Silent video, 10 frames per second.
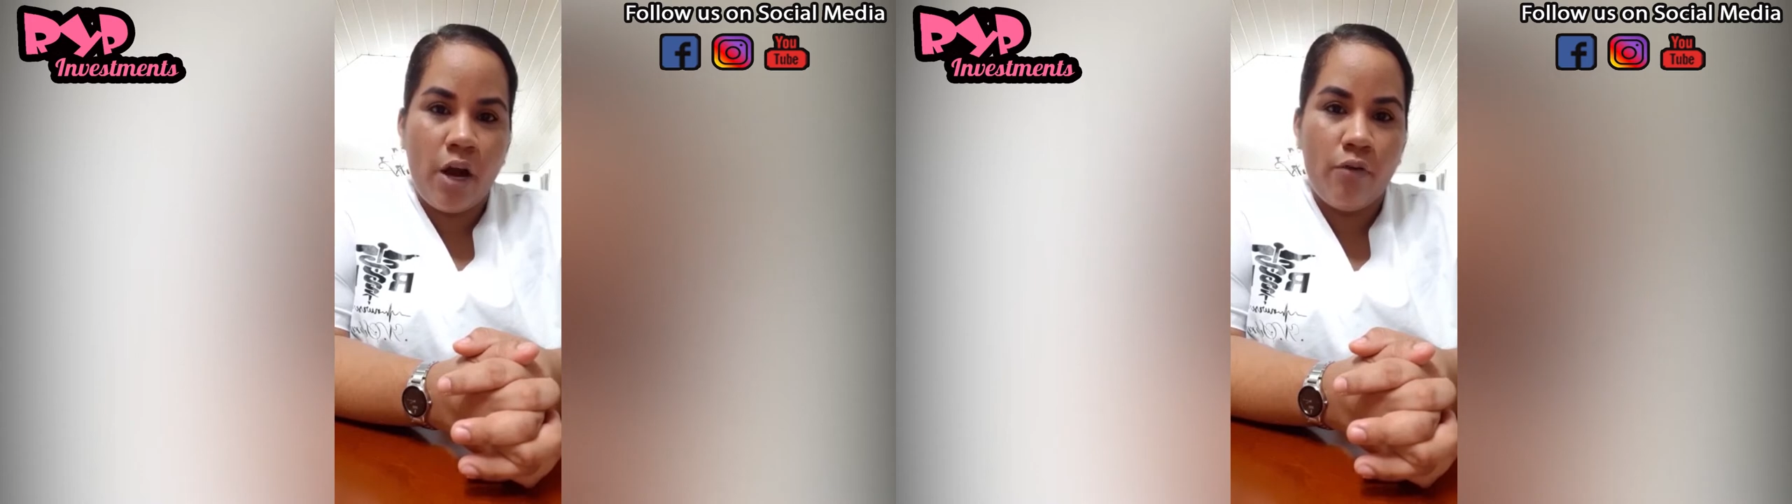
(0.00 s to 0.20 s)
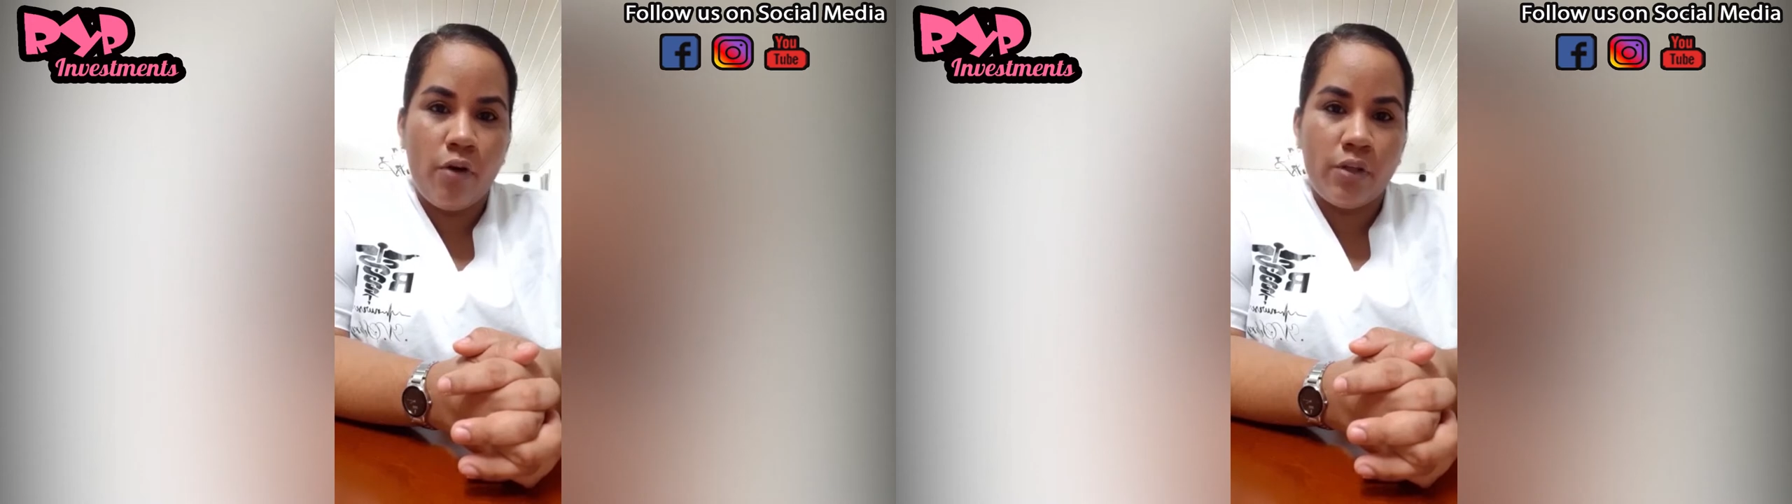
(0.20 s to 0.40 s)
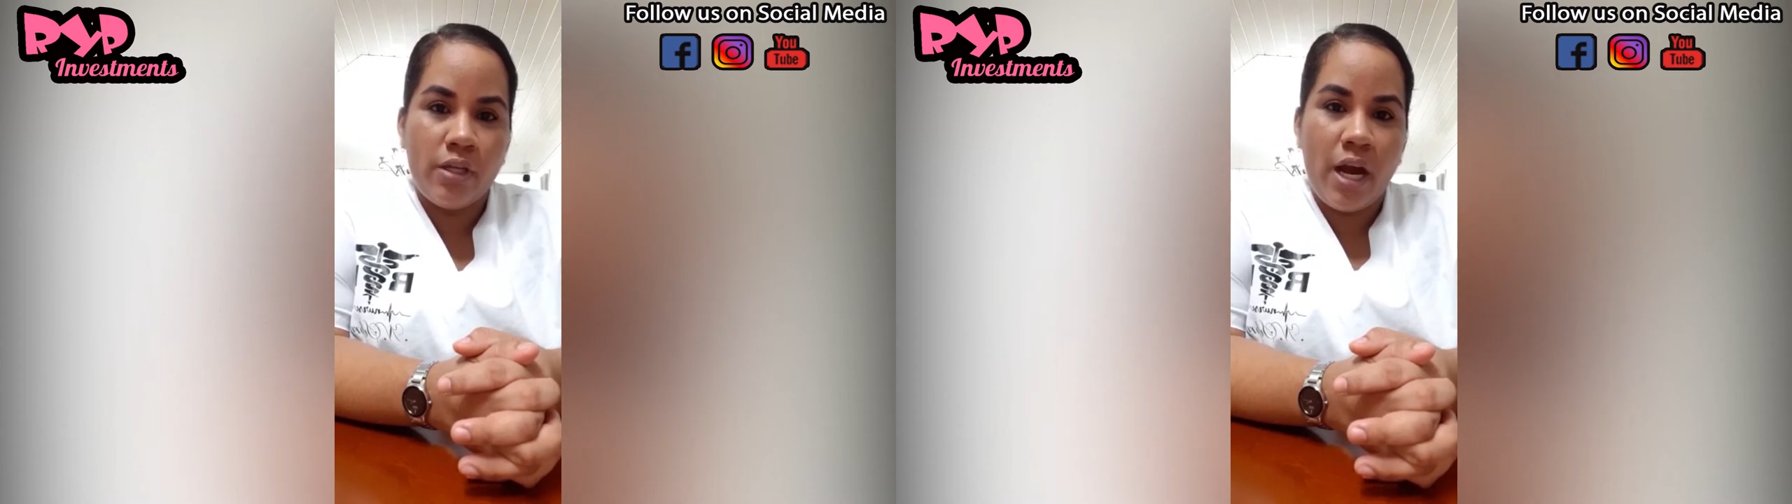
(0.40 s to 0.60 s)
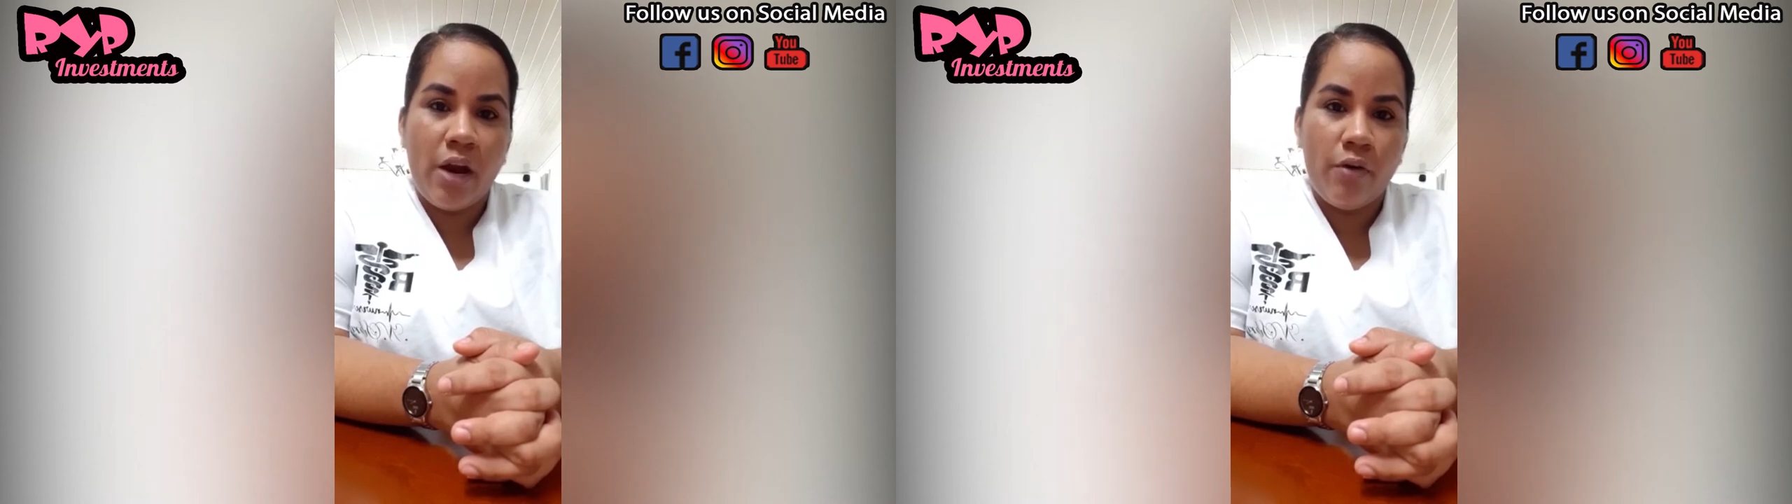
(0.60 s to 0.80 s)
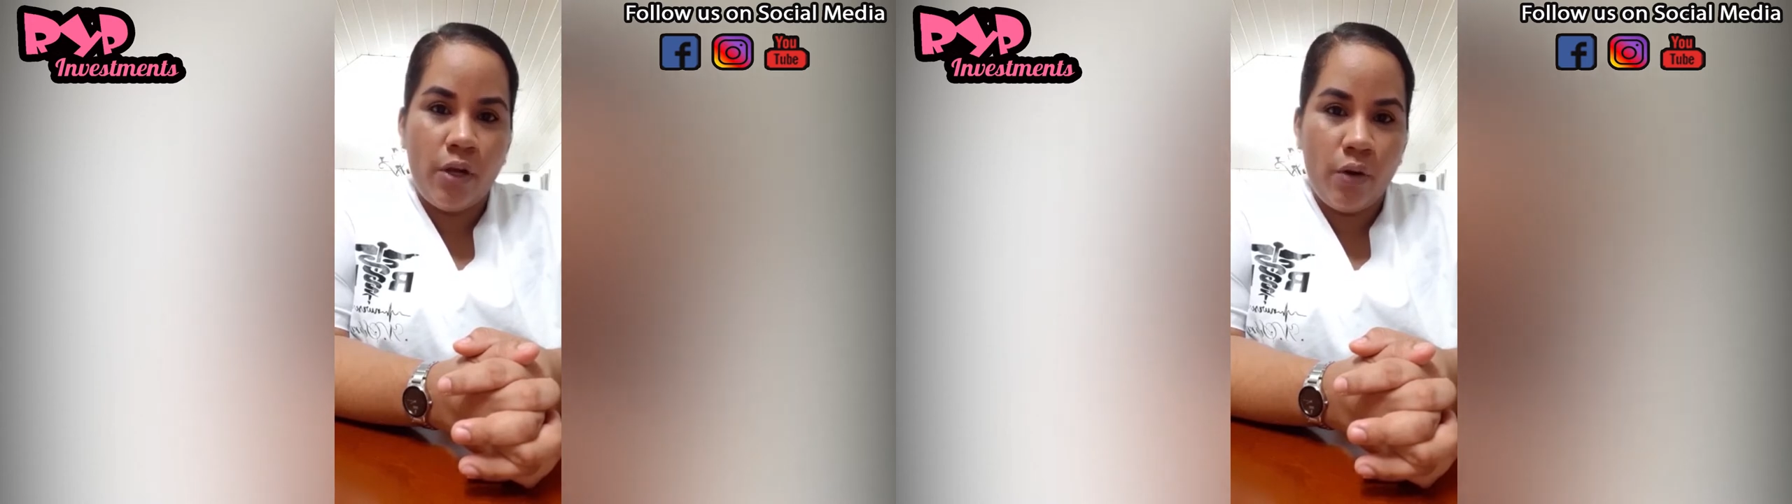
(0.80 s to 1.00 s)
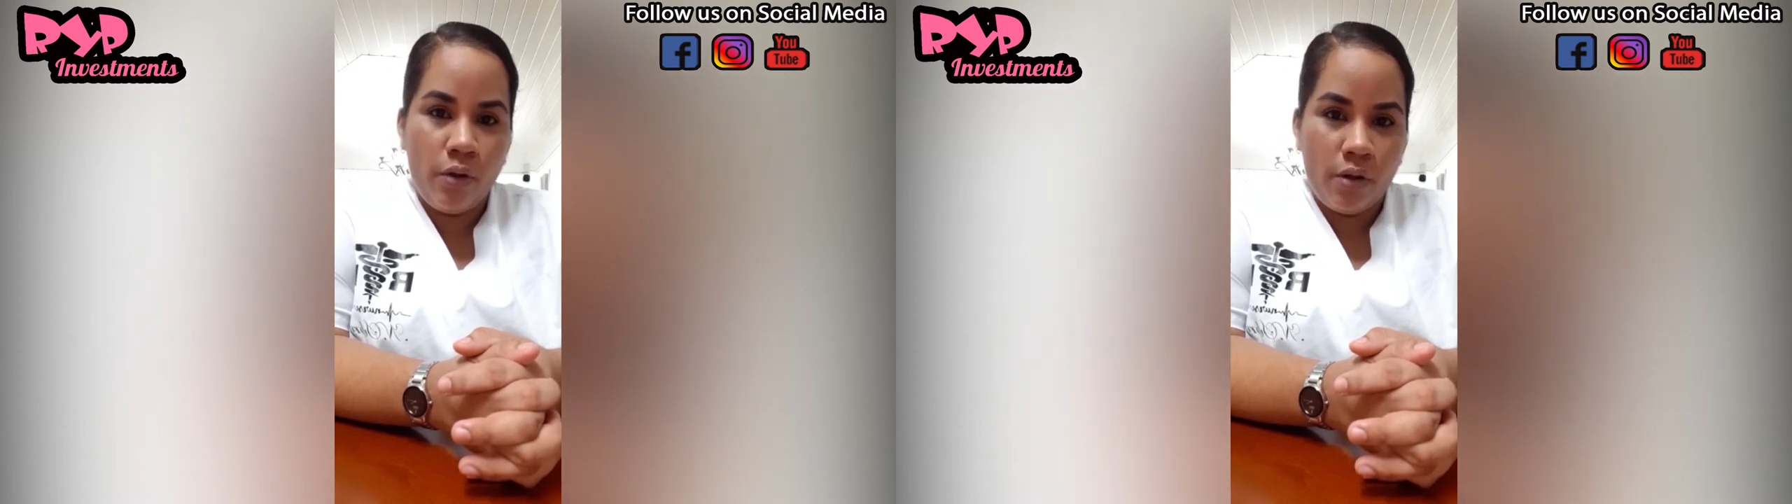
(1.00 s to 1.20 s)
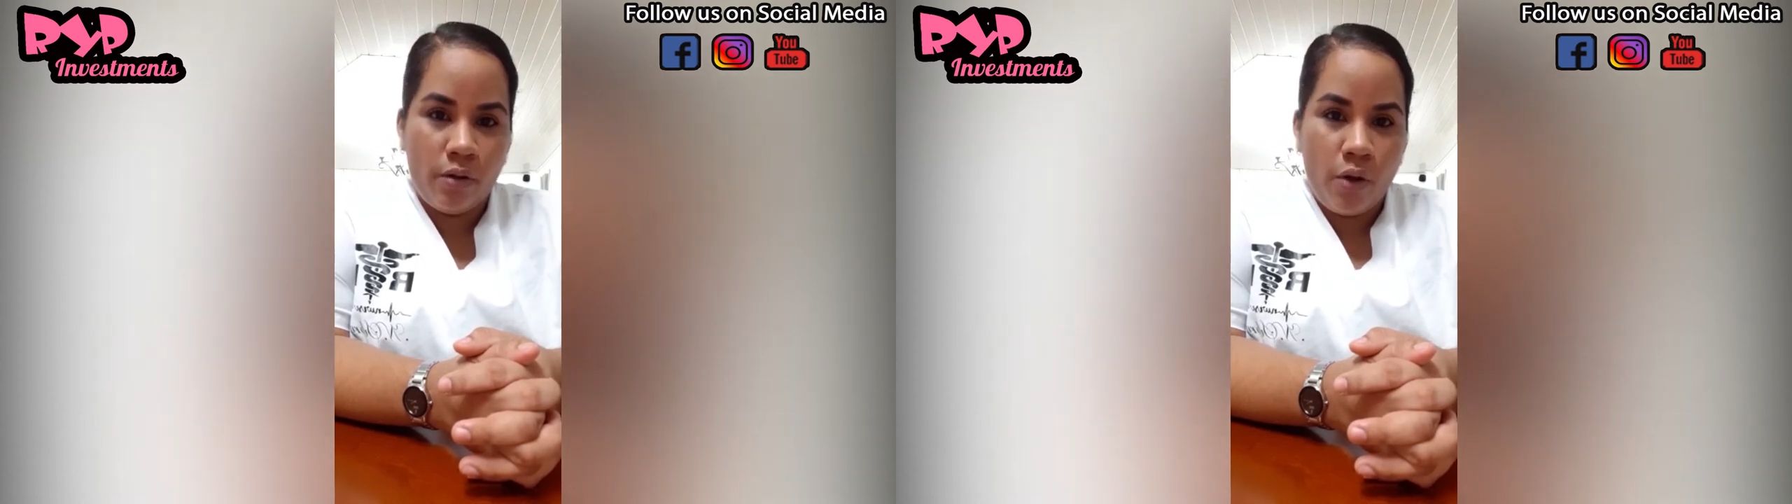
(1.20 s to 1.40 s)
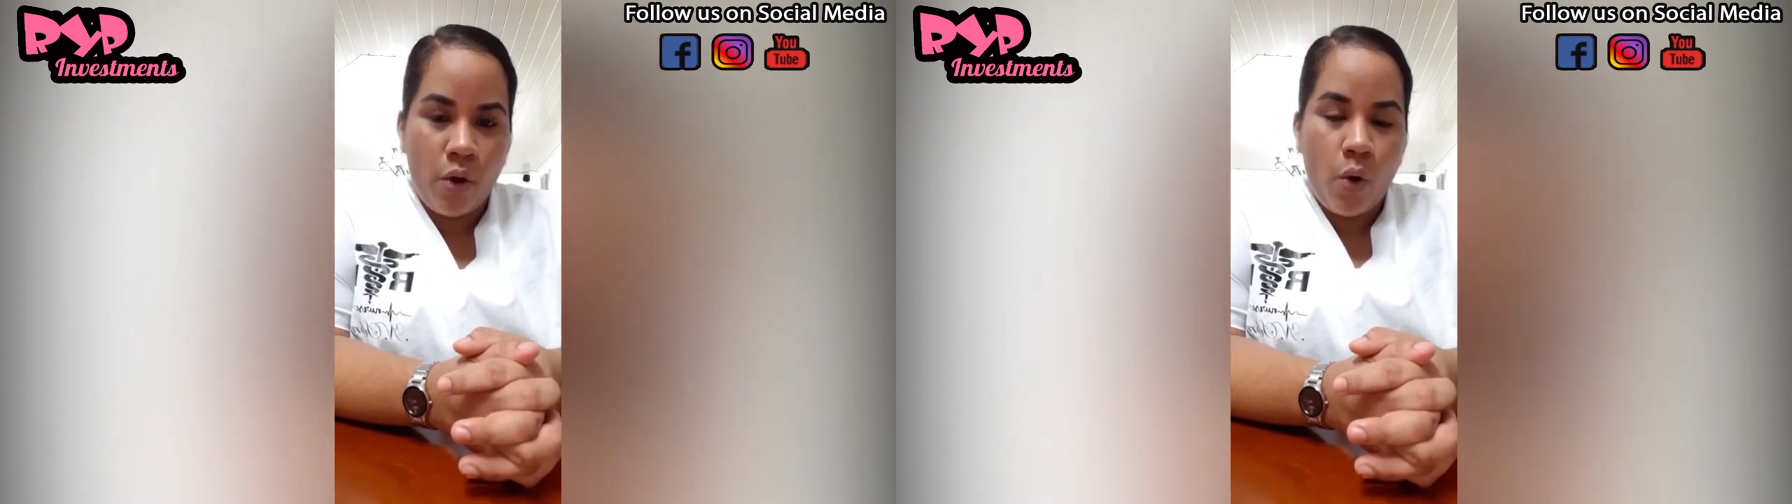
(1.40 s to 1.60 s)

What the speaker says: around the areola,